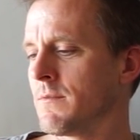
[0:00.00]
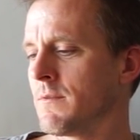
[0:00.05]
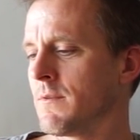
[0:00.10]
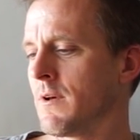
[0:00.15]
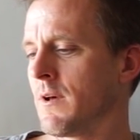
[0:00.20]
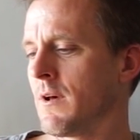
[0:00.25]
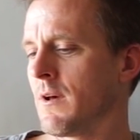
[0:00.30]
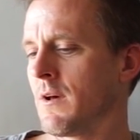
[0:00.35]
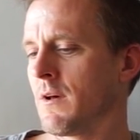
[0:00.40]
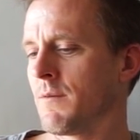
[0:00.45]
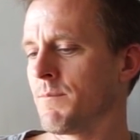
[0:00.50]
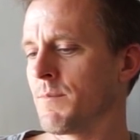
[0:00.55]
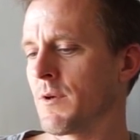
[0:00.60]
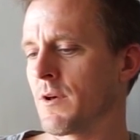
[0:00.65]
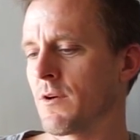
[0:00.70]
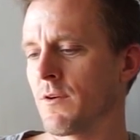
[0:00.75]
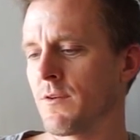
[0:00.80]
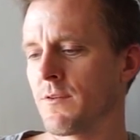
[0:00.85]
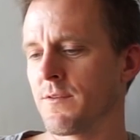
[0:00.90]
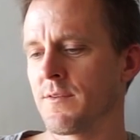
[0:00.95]
uh,
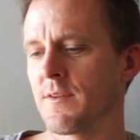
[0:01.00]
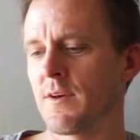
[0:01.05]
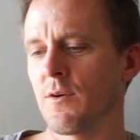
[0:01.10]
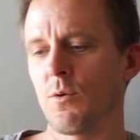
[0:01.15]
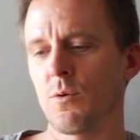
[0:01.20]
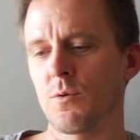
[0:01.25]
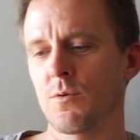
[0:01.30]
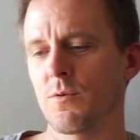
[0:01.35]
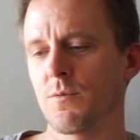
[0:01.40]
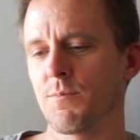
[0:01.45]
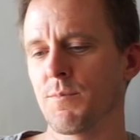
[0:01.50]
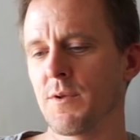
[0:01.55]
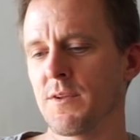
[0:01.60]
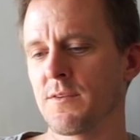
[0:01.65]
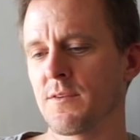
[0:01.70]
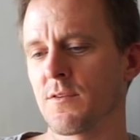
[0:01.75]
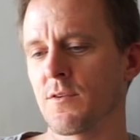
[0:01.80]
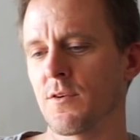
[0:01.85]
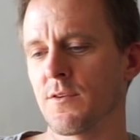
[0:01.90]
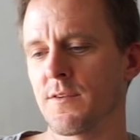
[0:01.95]
because the whole
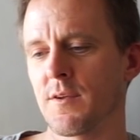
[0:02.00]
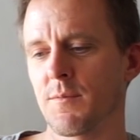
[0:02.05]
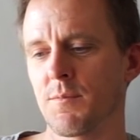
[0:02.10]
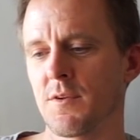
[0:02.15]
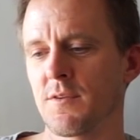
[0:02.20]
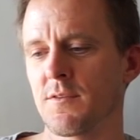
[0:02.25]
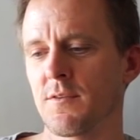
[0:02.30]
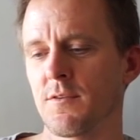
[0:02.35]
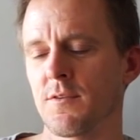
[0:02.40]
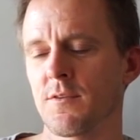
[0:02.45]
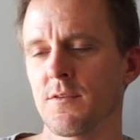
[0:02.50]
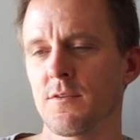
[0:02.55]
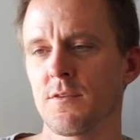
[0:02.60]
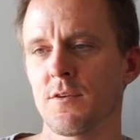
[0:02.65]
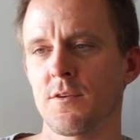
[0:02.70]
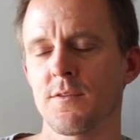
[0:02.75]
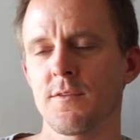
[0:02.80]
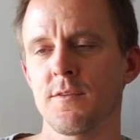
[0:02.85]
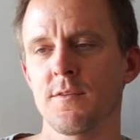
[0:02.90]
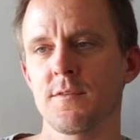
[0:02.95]
business concept is not,
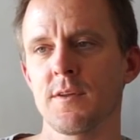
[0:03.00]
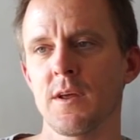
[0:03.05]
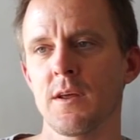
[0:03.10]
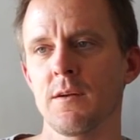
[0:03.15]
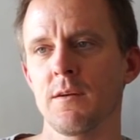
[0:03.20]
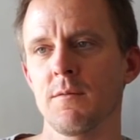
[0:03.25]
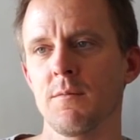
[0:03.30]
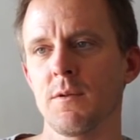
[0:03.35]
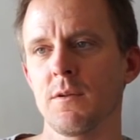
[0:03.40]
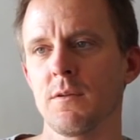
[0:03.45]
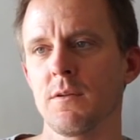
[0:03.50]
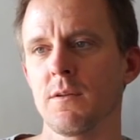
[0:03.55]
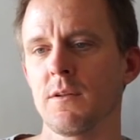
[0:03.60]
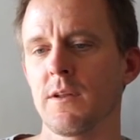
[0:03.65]
not sustainable.